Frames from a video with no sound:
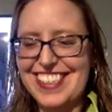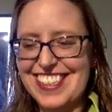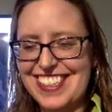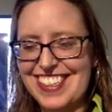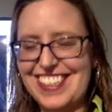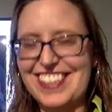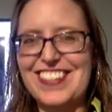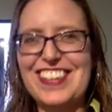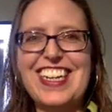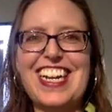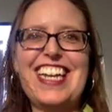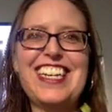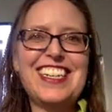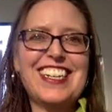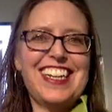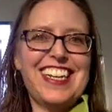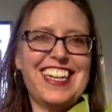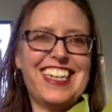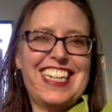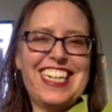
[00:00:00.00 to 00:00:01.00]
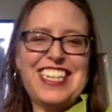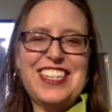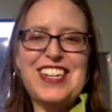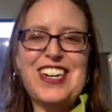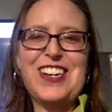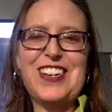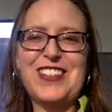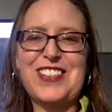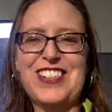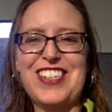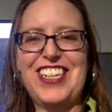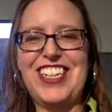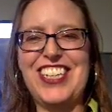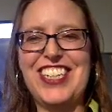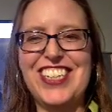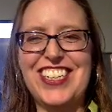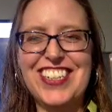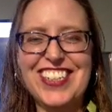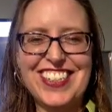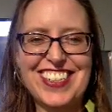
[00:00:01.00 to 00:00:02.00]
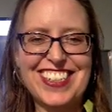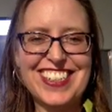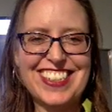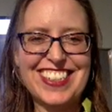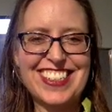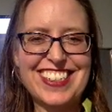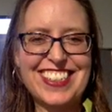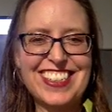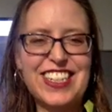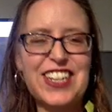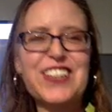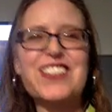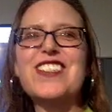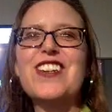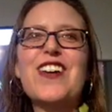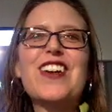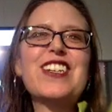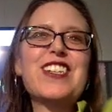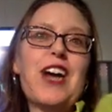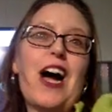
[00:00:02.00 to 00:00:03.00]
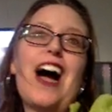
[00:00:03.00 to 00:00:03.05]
Anyway, and, and he knows. So